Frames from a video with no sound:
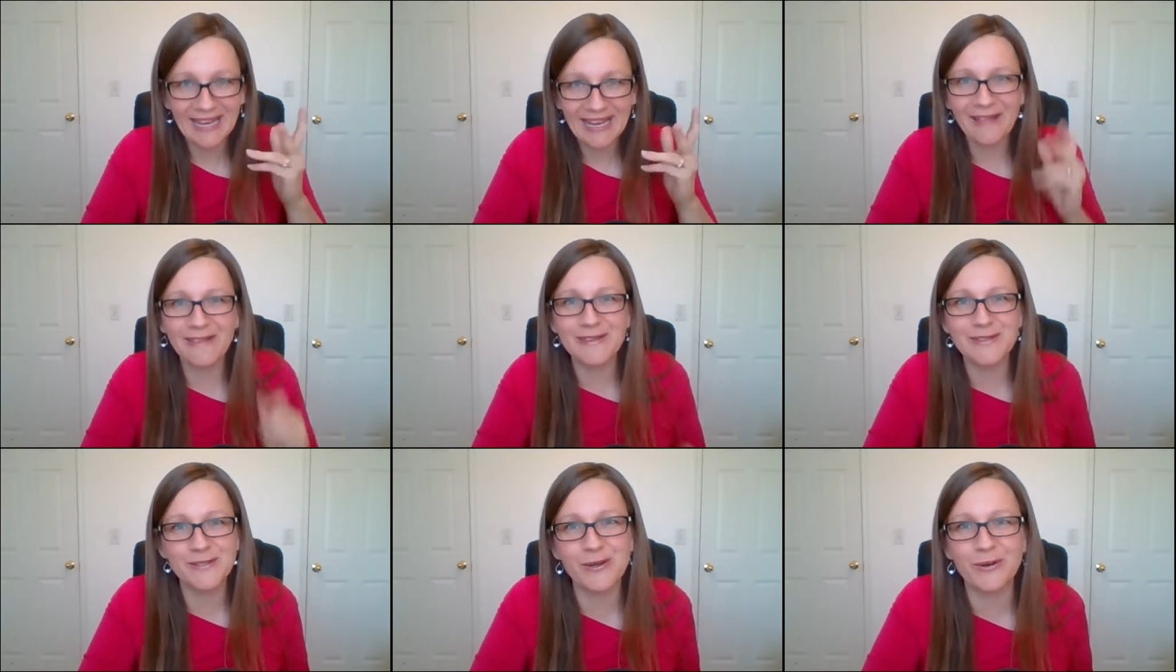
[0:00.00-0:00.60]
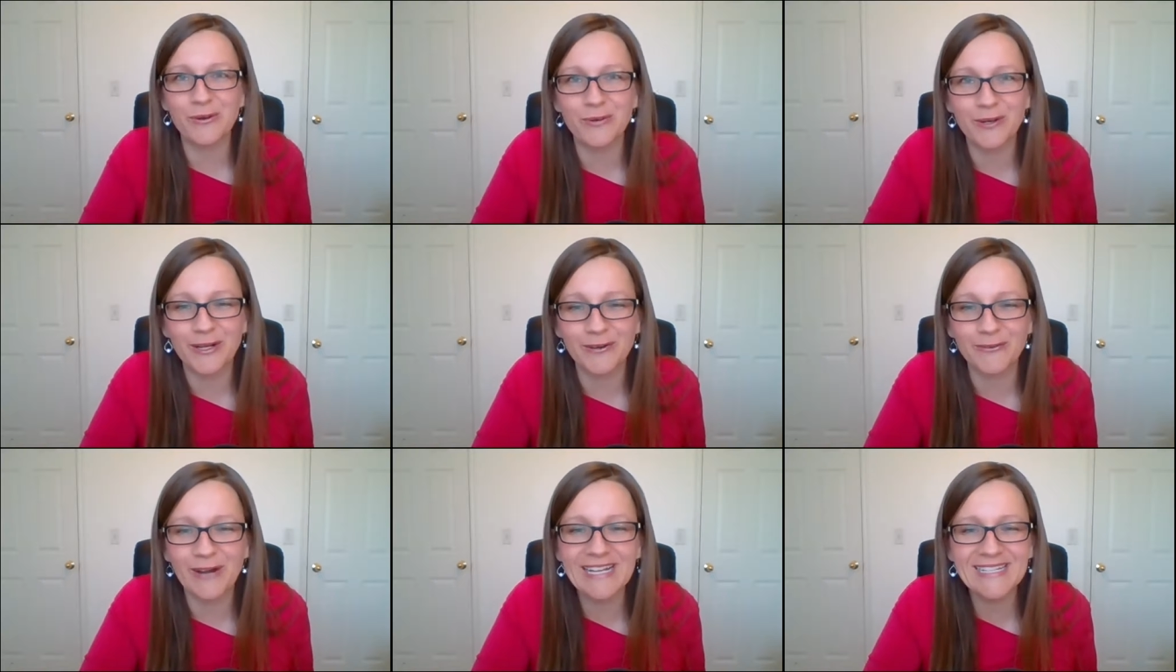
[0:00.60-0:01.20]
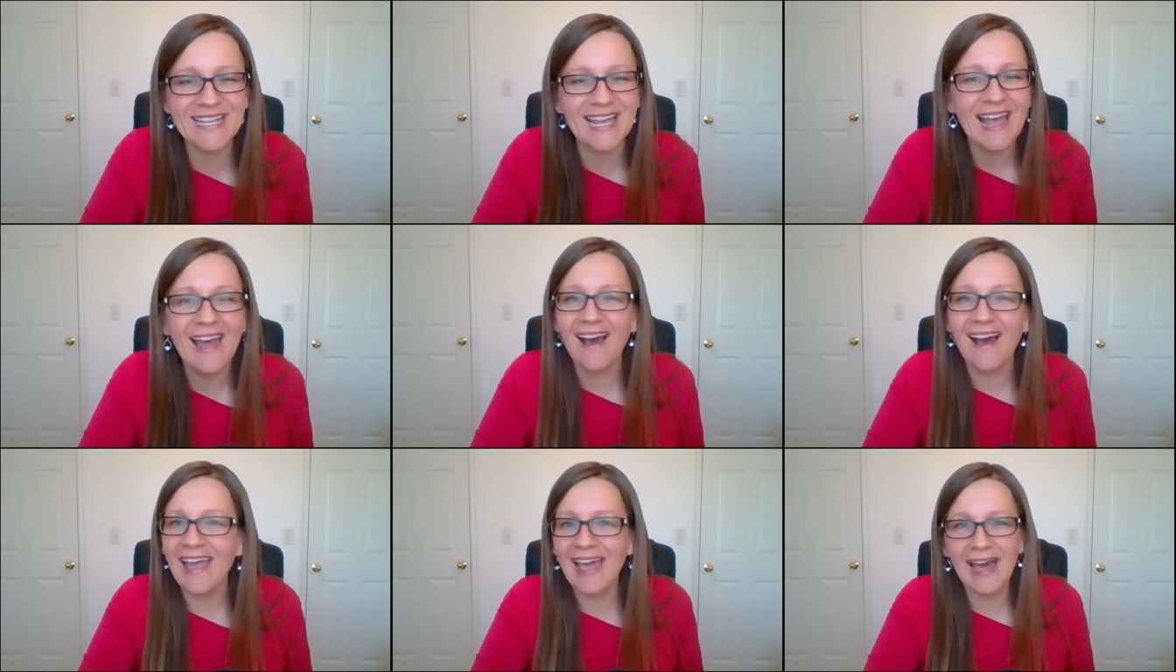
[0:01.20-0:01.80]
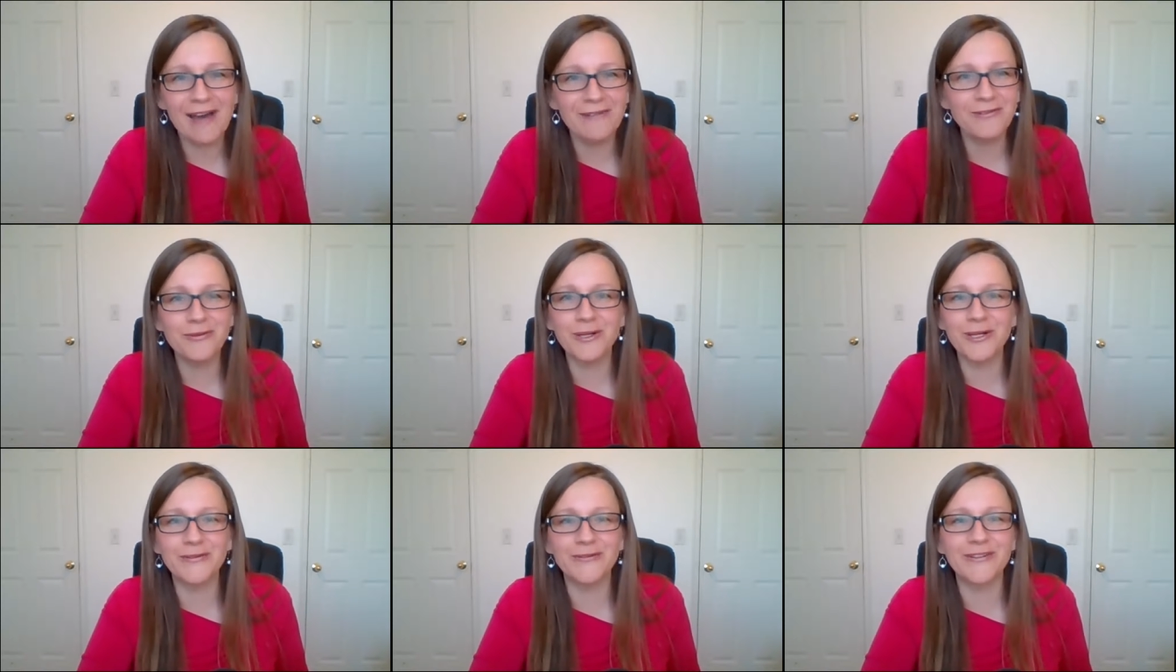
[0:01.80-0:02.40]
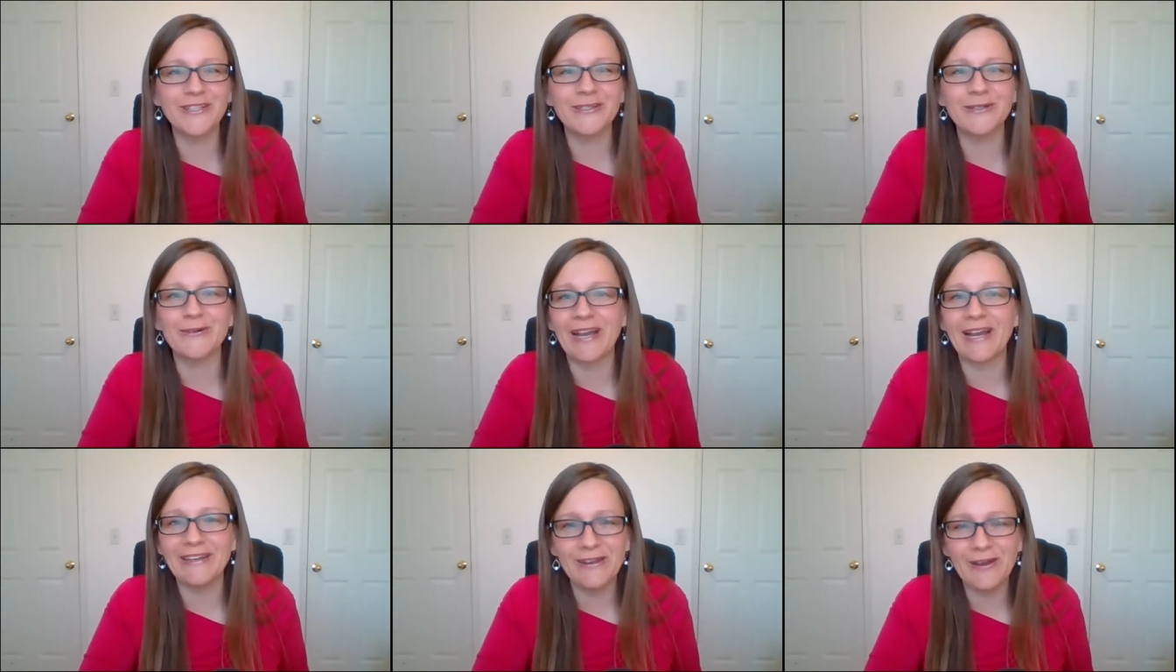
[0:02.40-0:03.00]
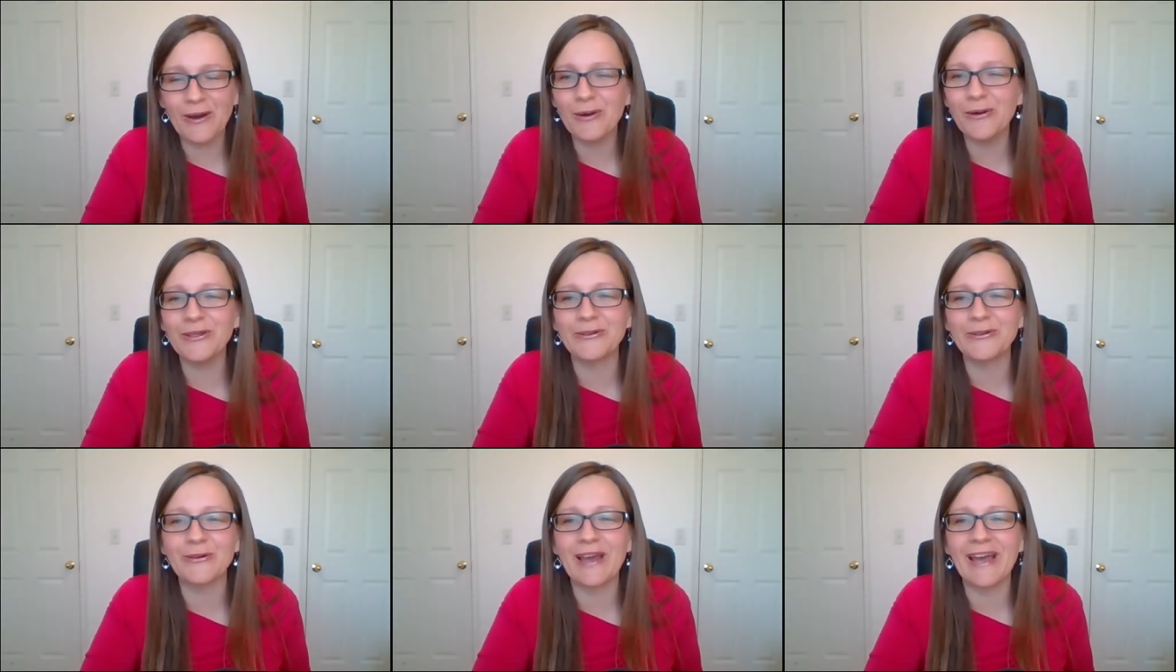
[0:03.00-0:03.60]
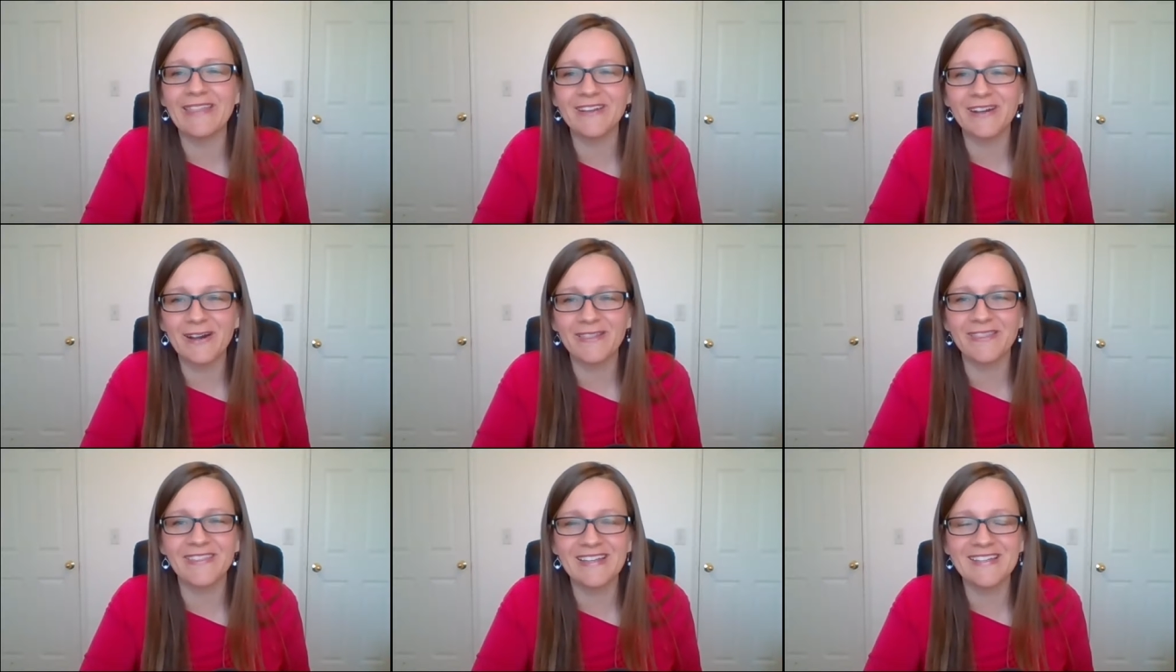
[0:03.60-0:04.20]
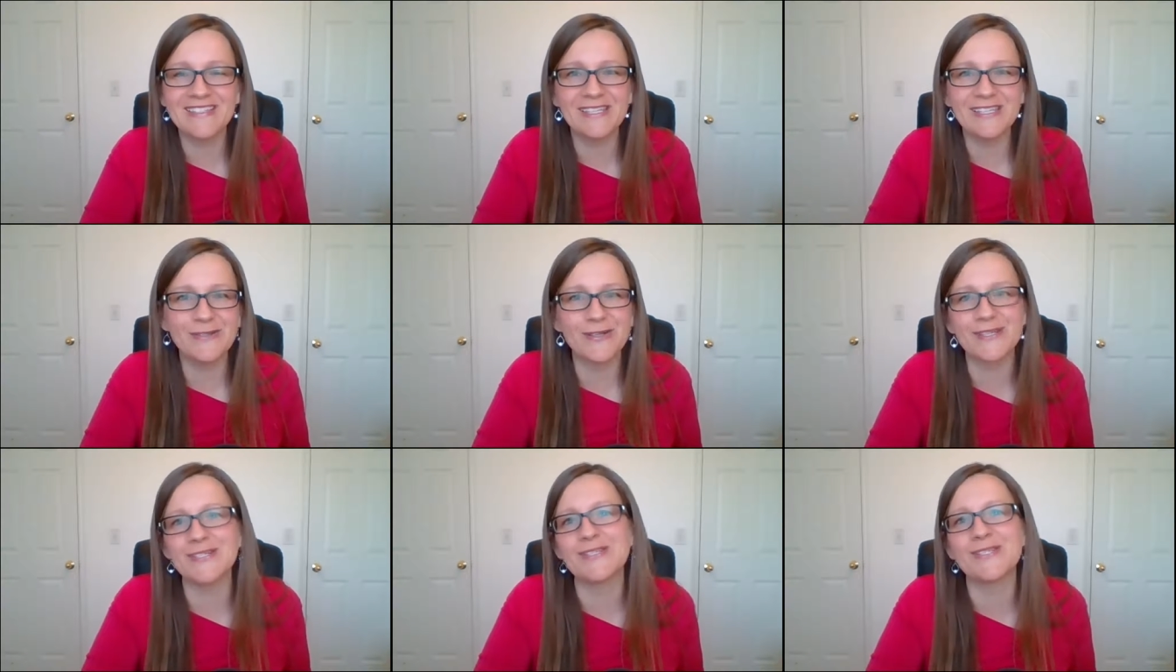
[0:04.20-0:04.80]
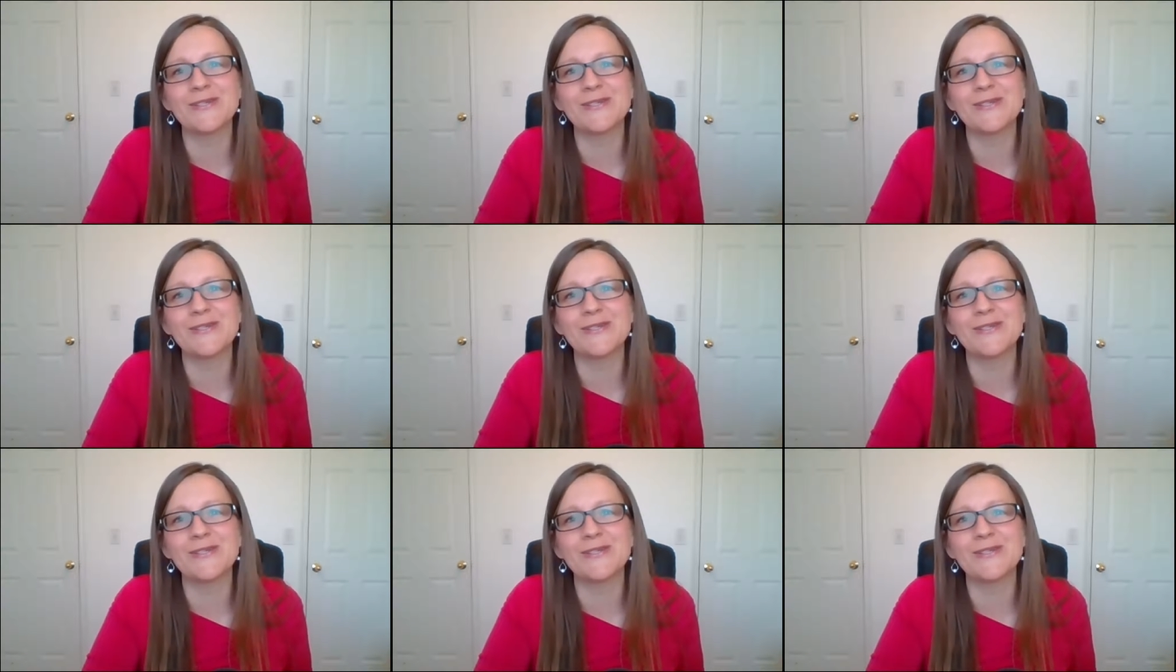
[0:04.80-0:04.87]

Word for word: Now let's go to work, right? I have a work for you. I know you. And there are things that you can